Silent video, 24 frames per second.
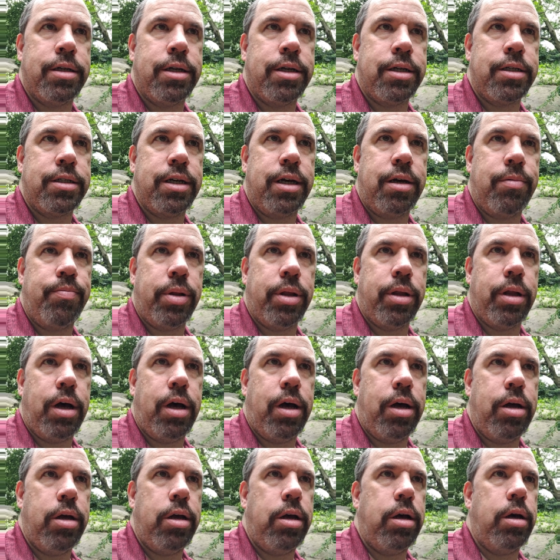an example.
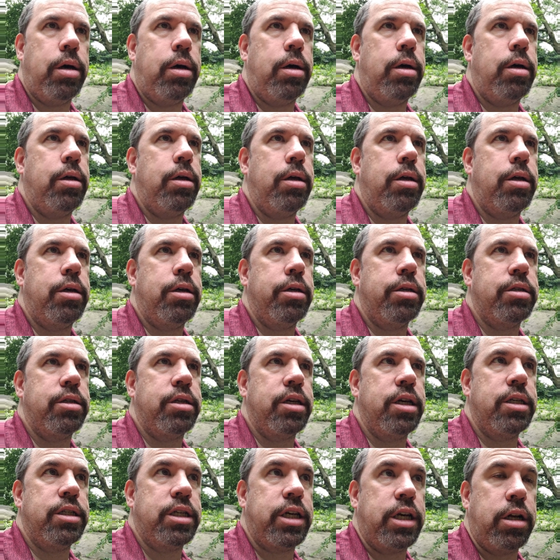
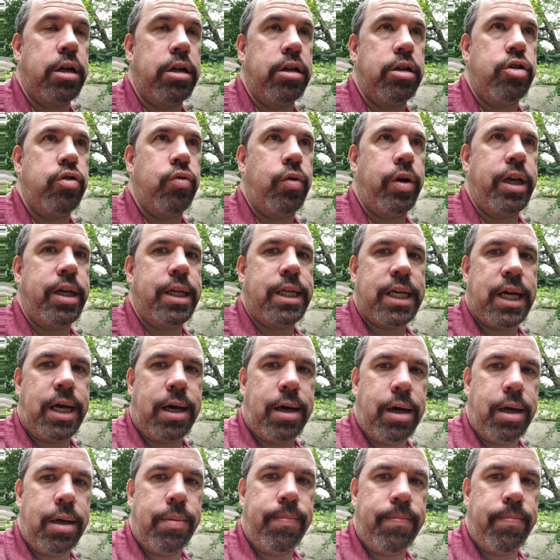Is he going to do any
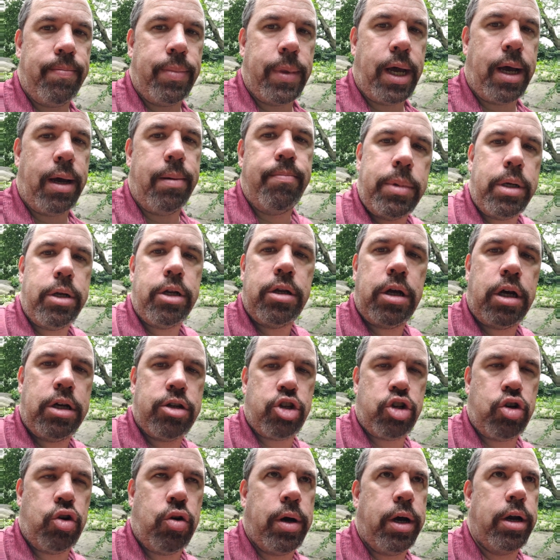time? I'm not
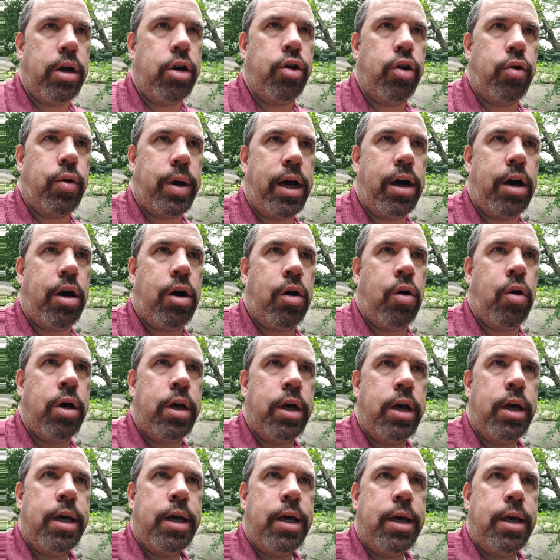sure. I don't know how
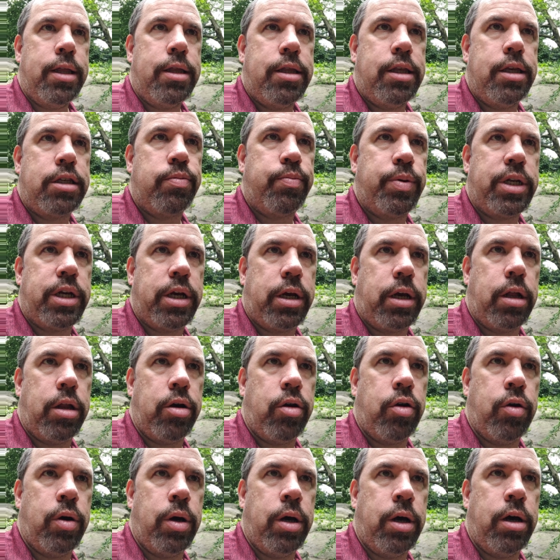this
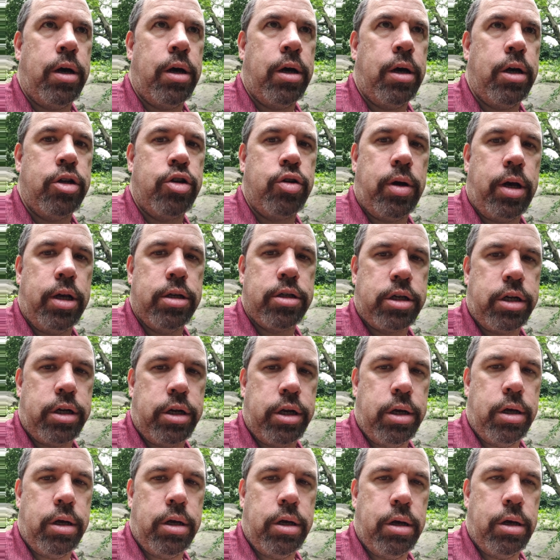particular trial is going
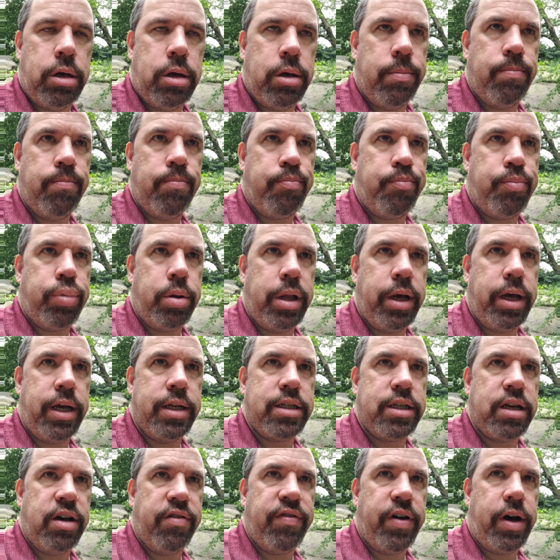to play
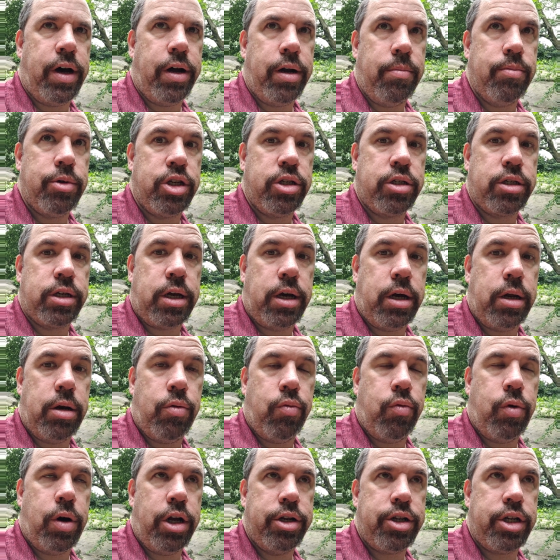itself out. I'm just kind
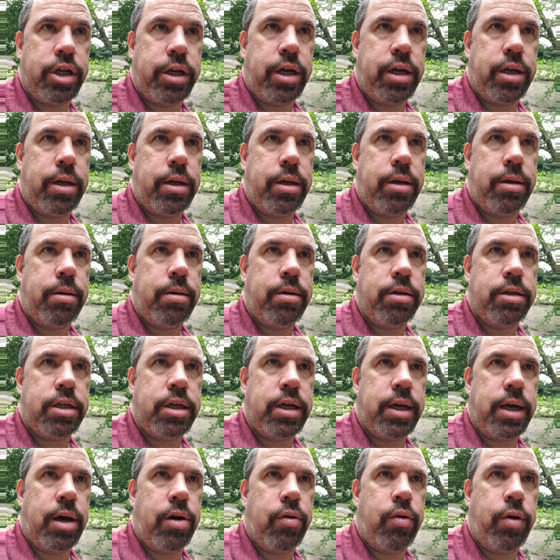of watching and
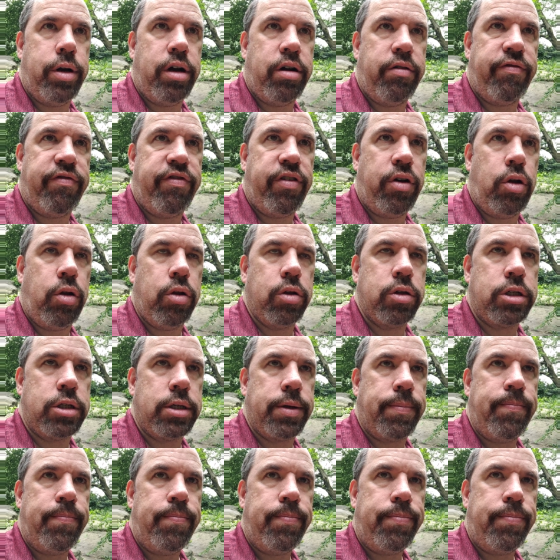seeing how it unfolds.